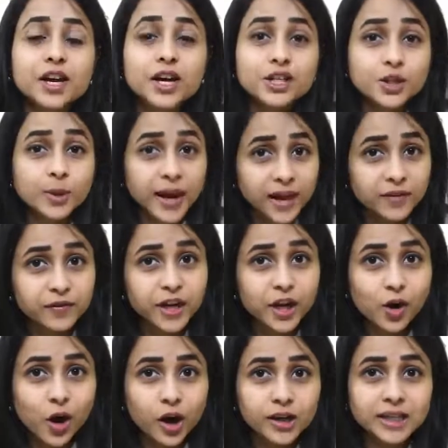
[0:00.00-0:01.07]
So every
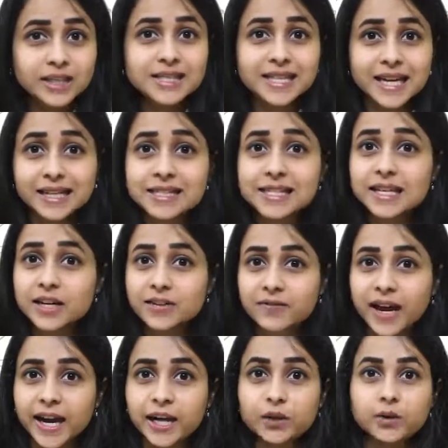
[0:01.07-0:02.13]
college sends an
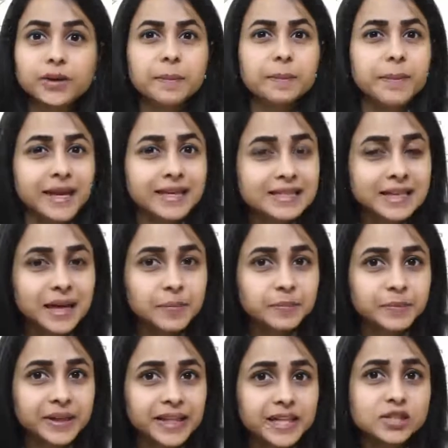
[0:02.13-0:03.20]
invite to the best
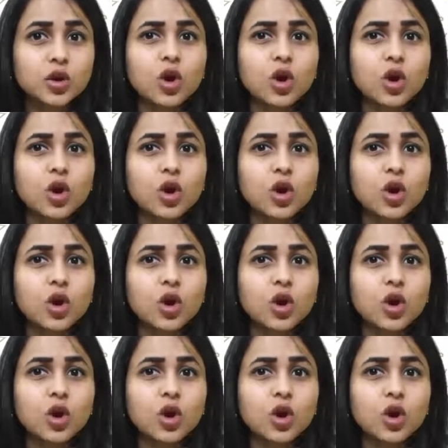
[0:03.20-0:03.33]
companies